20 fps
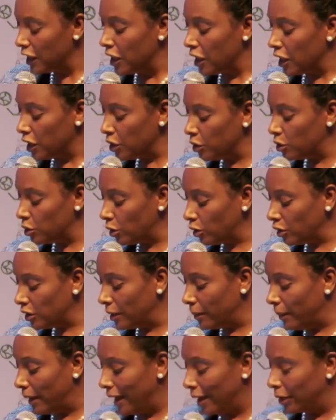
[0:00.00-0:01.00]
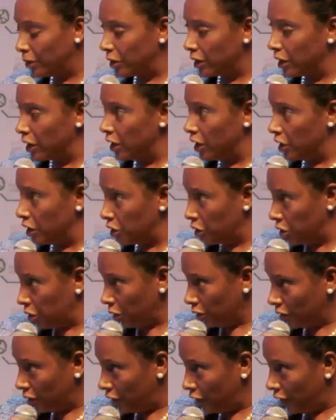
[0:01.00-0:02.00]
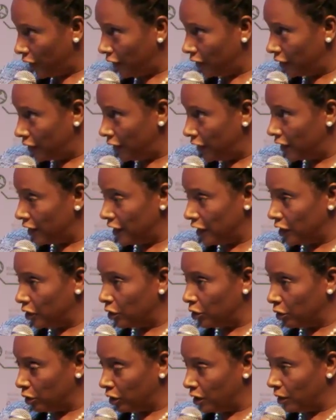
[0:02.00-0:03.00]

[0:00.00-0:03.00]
You talked about short fixes and you talked